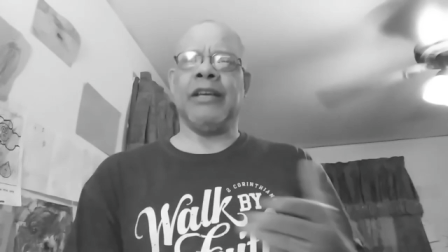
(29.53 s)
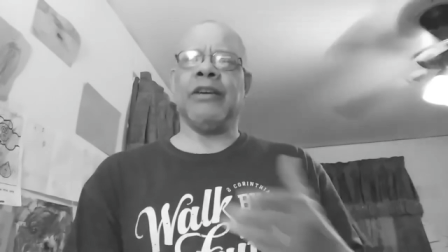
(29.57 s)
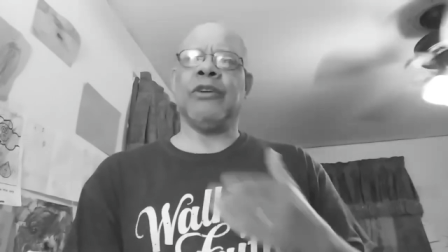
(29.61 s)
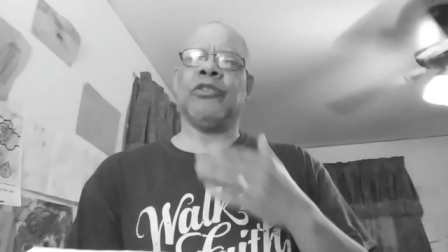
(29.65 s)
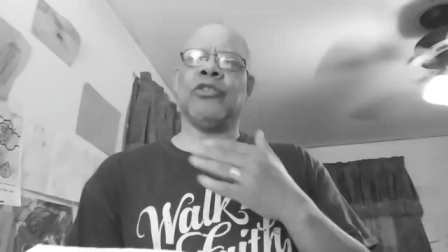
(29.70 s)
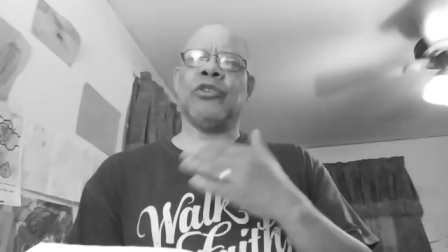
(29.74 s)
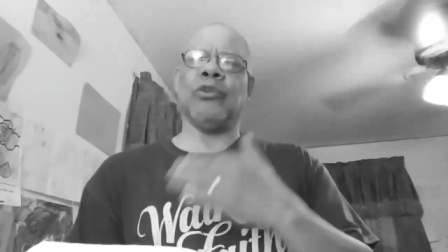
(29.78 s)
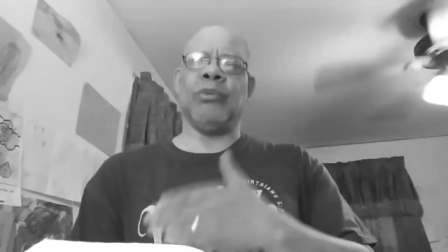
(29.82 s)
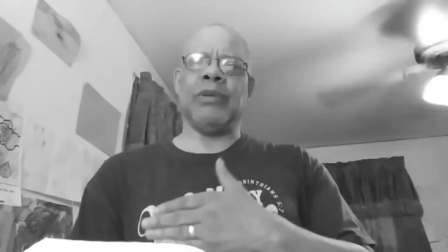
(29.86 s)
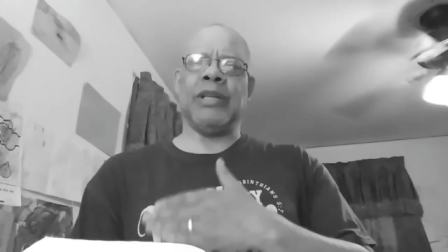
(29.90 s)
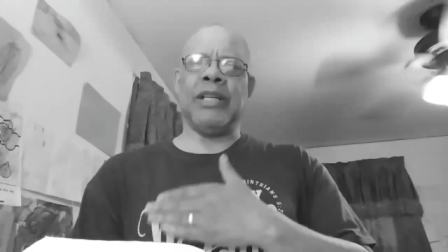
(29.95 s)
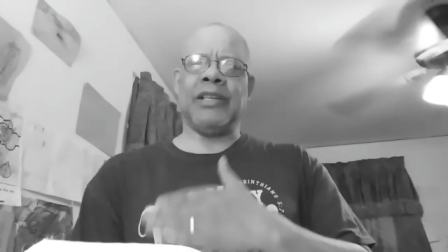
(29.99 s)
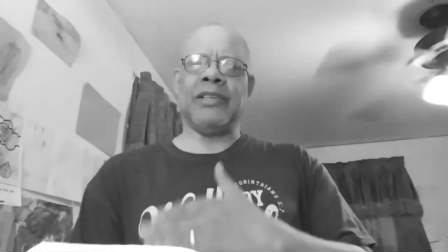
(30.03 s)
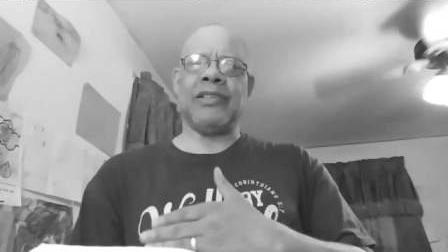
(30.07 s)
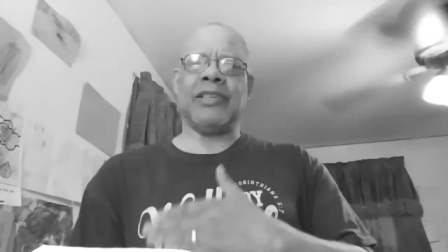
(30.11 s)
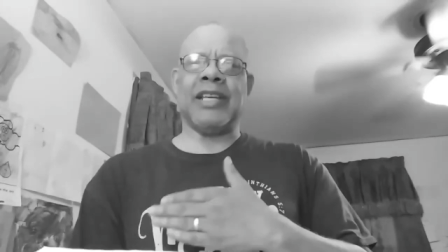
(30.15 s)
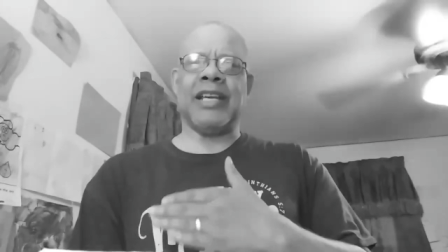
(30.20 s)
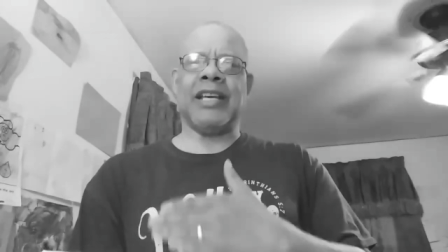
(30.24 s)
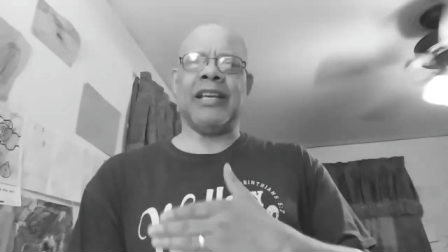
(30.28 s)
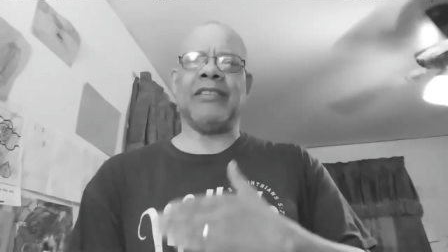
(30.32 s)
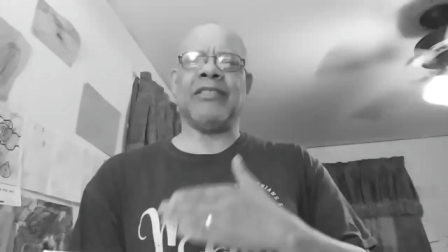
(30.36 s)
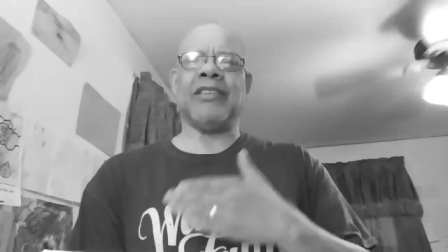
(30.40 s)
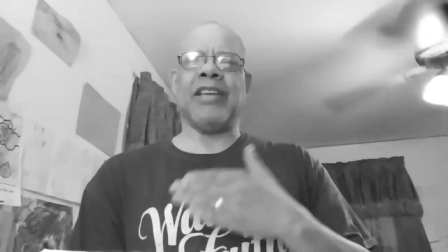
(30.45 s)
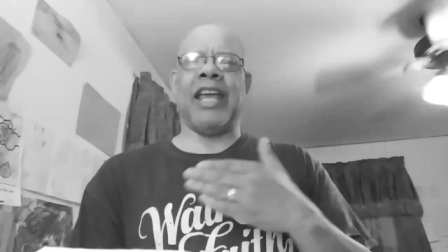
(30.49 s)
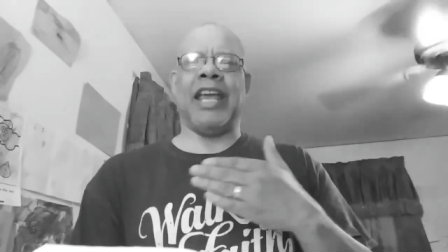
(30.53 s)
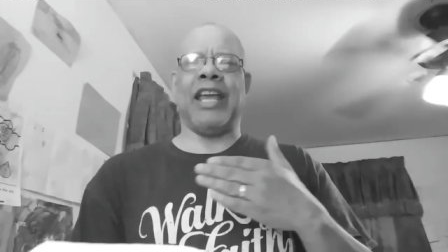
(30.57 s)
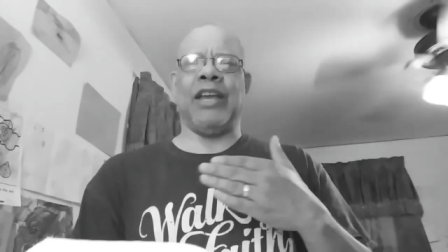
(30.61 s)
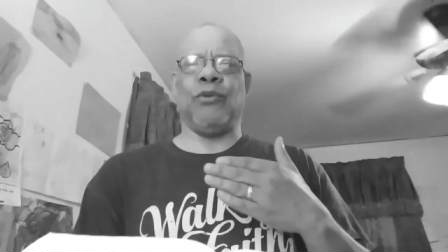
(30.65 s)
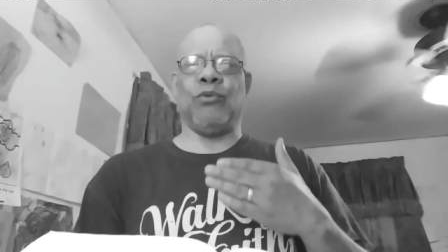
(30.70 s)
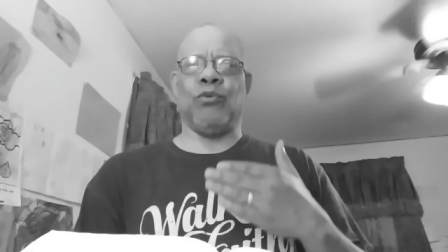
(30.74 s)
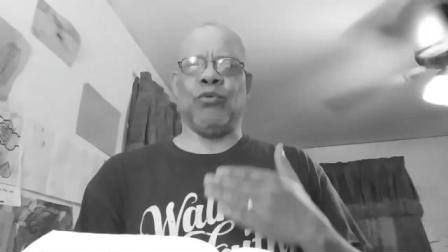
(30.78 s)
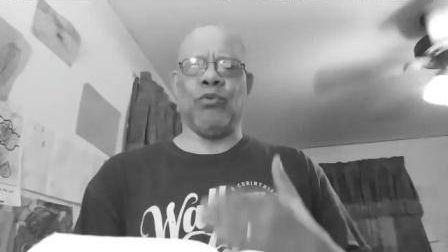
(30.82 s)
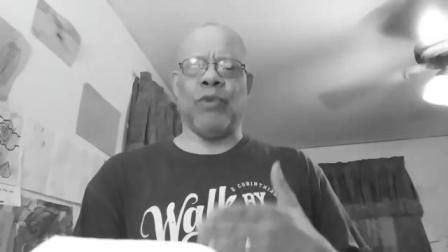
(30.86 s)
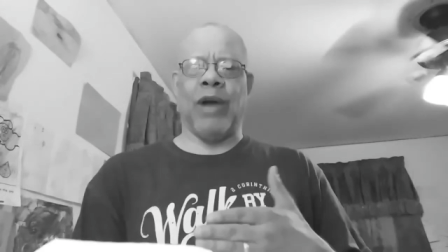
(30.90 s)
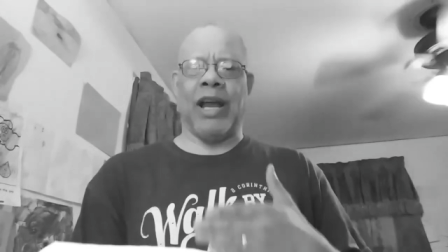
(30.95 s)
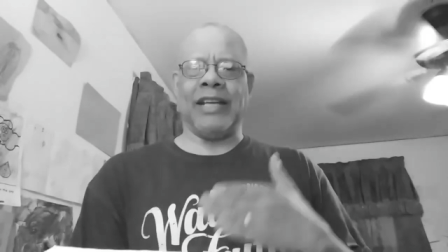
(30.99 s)
So when it says a
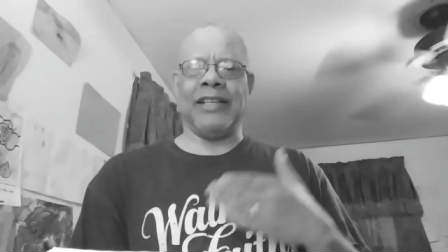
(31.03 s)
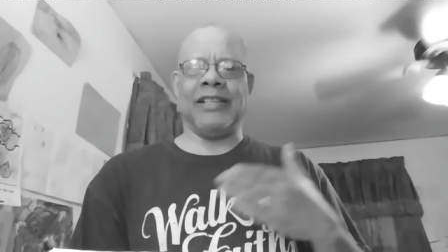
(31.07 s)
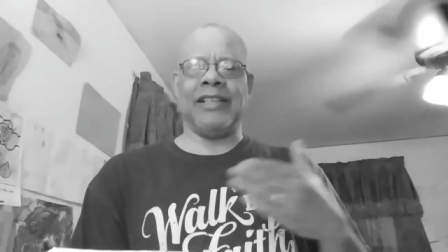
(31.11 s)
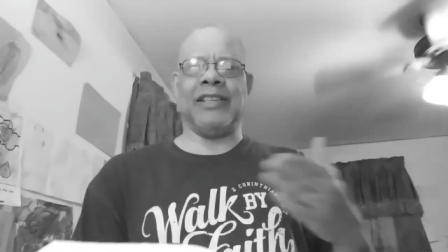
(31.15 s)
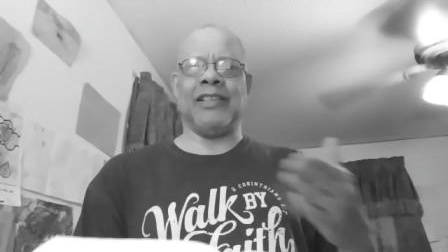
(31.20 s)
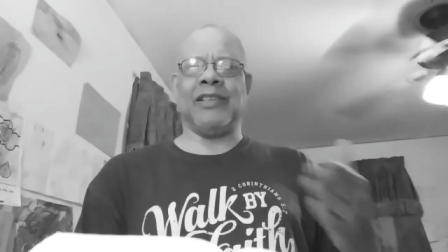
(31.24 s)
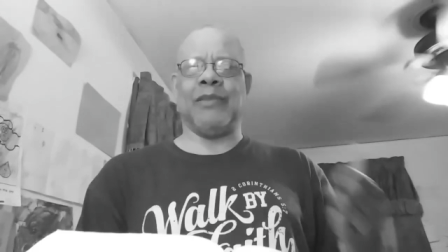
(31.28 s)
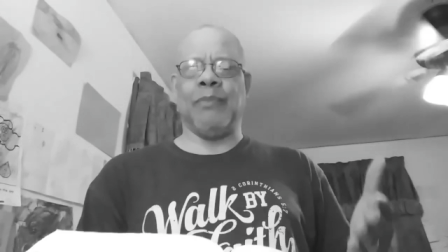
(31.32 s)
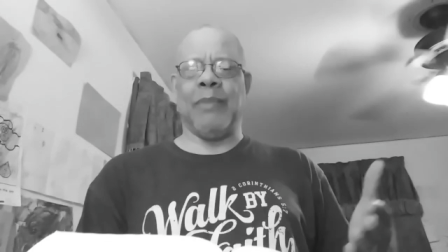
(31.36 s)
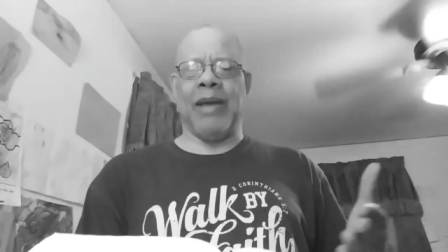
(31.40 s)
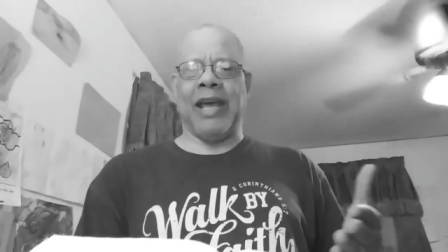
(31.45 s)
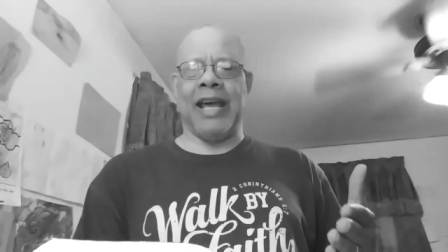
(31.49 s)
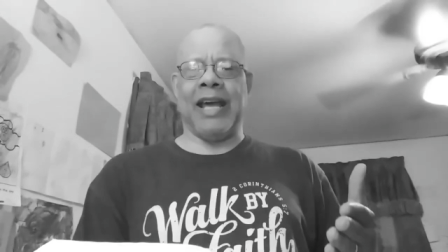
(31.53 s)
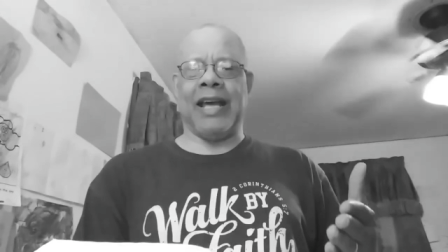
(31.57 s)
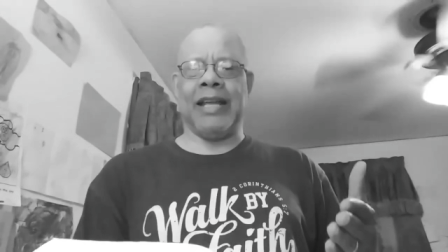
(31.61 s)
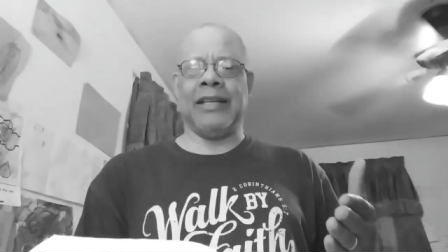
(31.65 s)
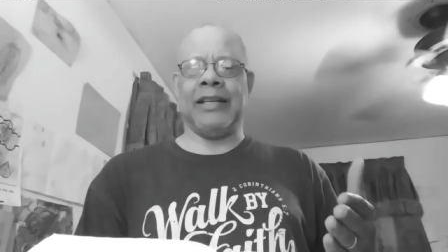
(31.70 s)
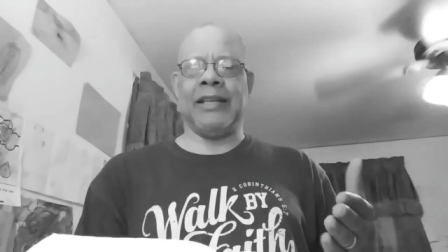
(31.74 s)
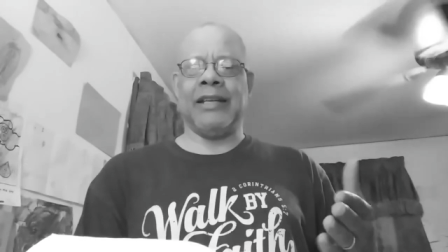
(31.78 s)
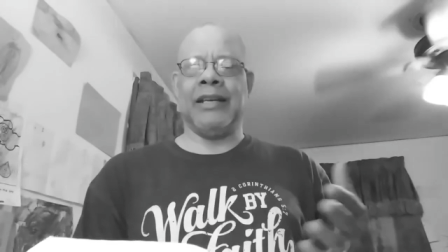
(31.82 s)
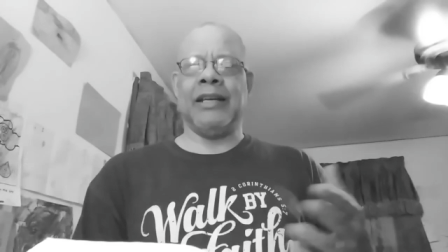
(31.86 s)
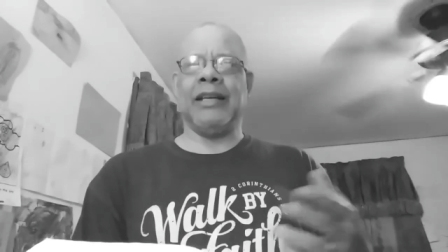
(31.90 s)
righteous man,